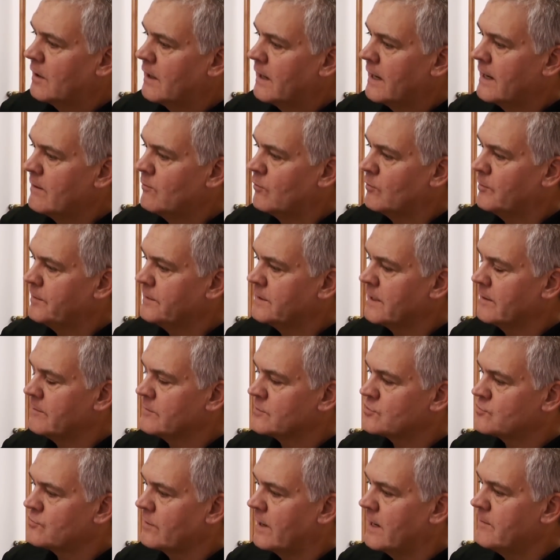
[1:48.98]
it will be
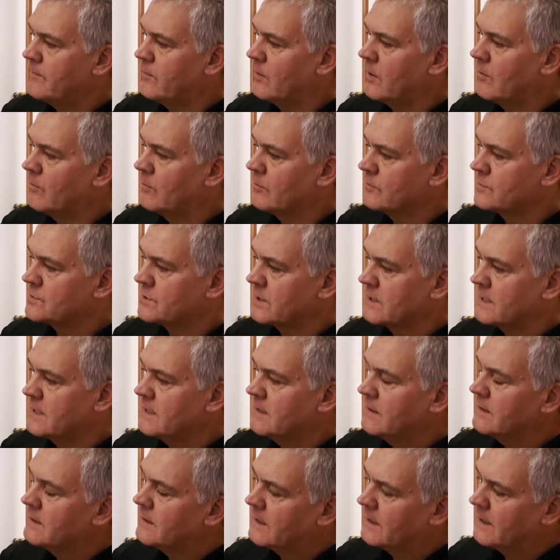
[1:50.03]
demonstrated by, we'll
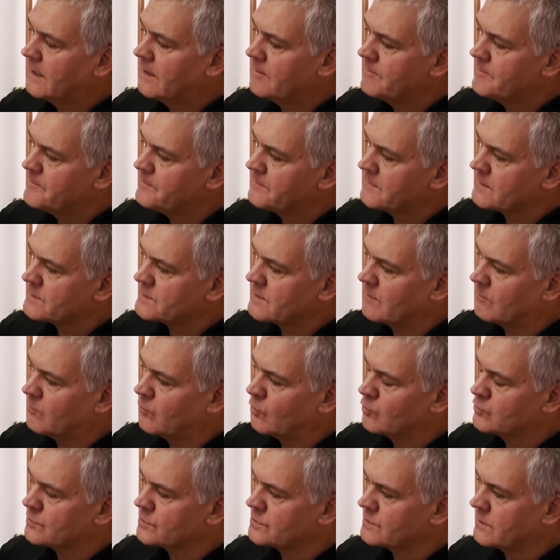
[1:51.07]
see some
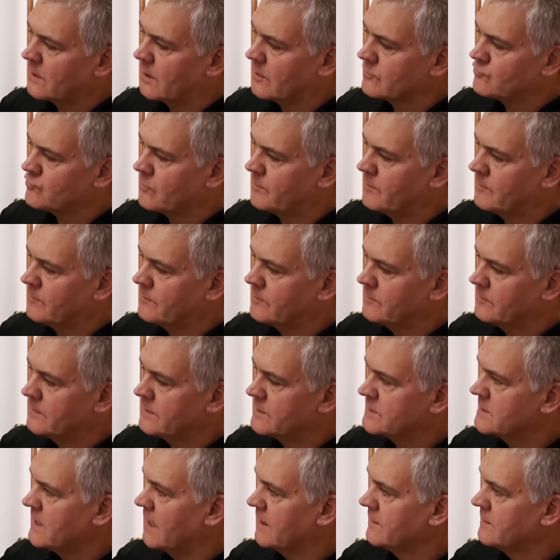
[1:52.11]
water start dripping from
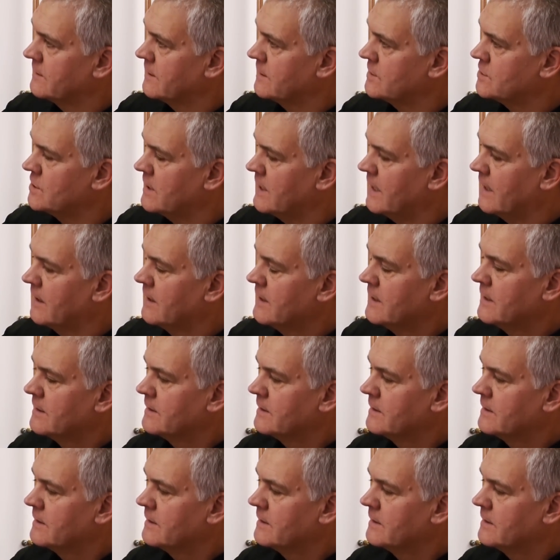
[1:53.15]
this tun dish here.